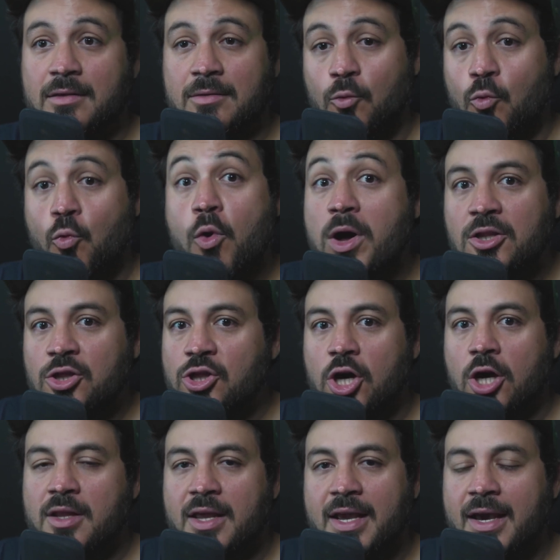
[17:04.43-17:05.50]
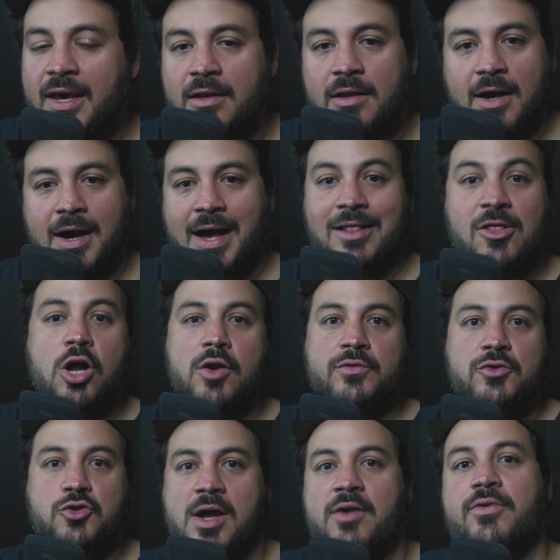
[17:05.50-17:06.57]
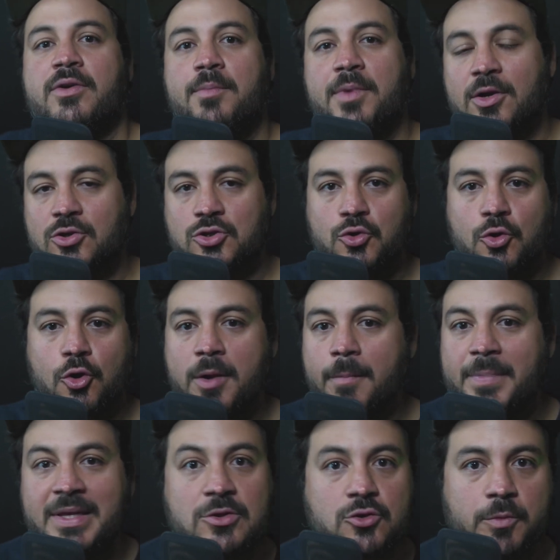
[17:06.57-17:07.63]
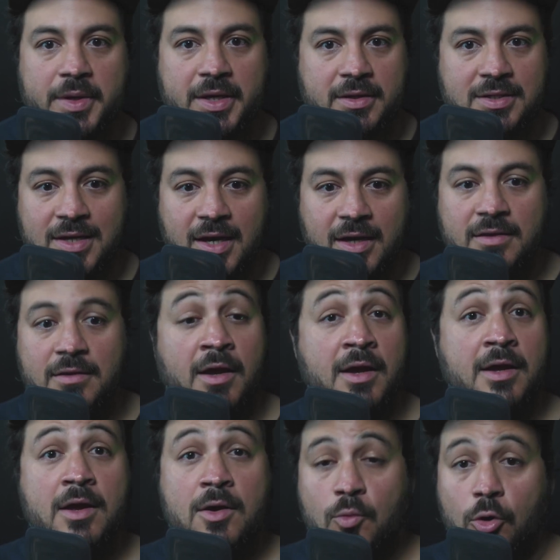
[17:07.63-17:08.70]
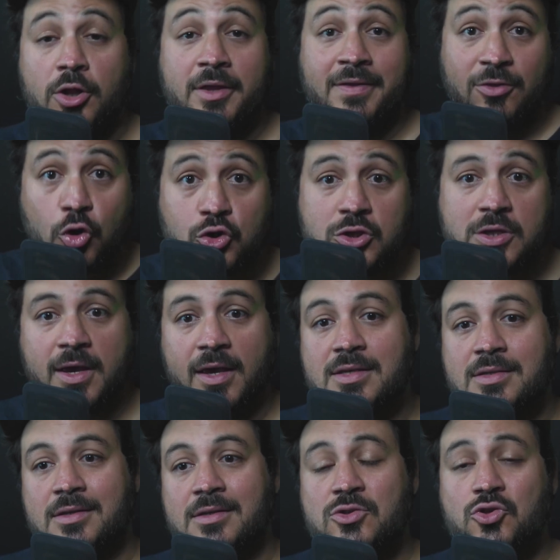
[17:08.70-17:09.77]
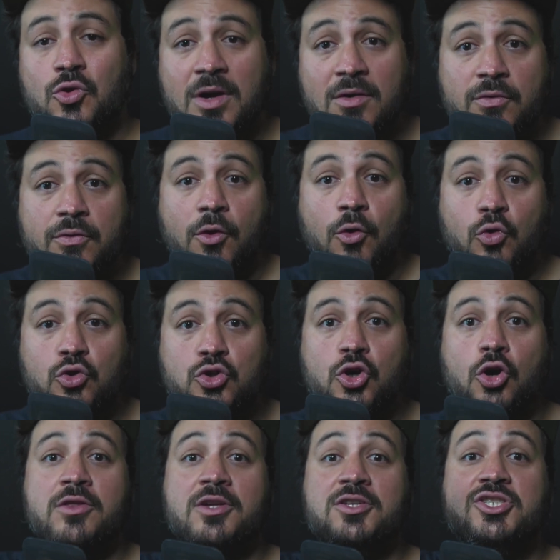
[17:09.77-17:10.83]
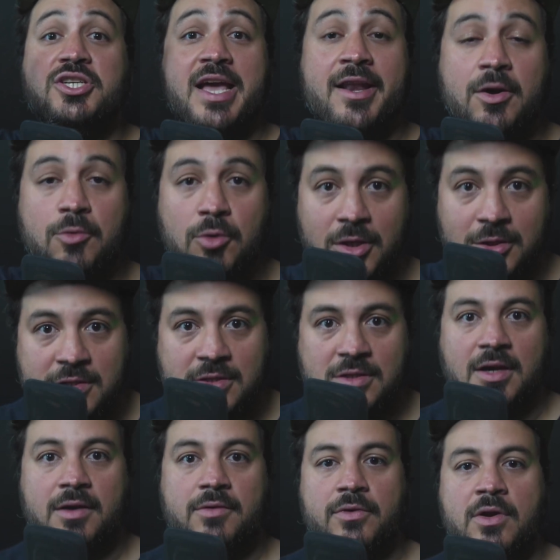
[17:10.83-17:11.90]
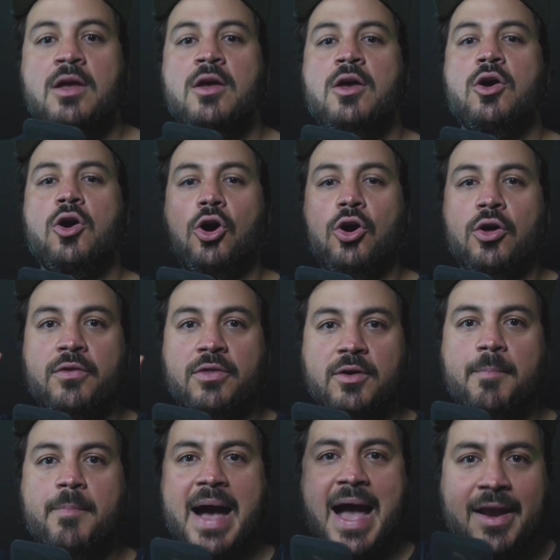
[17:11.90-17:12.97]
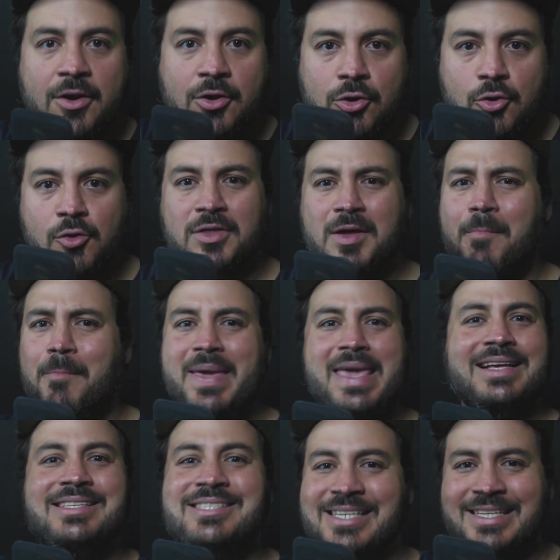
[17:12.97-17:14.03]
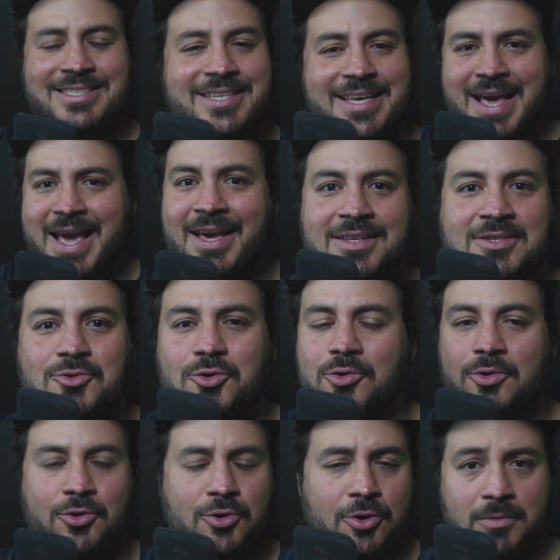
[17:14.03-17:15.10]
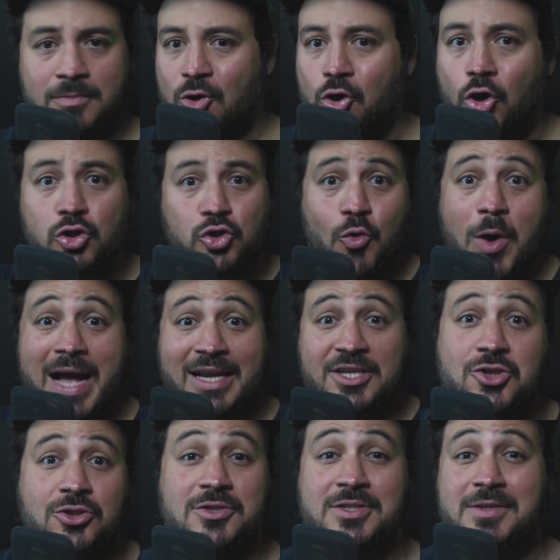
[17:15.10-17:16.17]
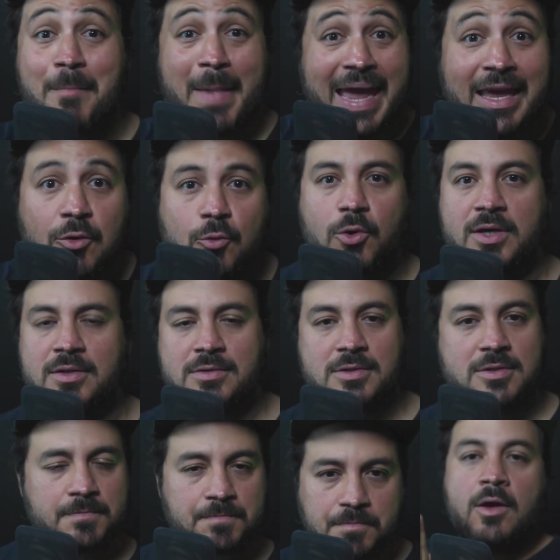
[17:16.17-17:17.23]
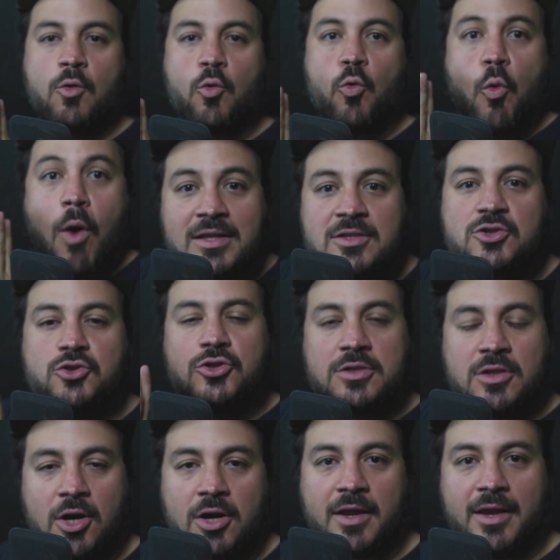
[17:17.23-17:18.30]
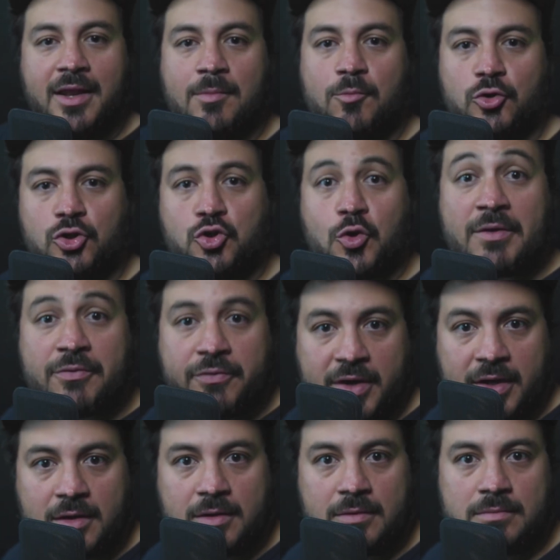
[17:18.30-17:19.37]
will not get a lot of traffic because you're a B2B site. Well, in those cases, you can focus on the general stuff, on the banner, on the big CTAs, your call to actions, the main ones. Once you start getting more traffic,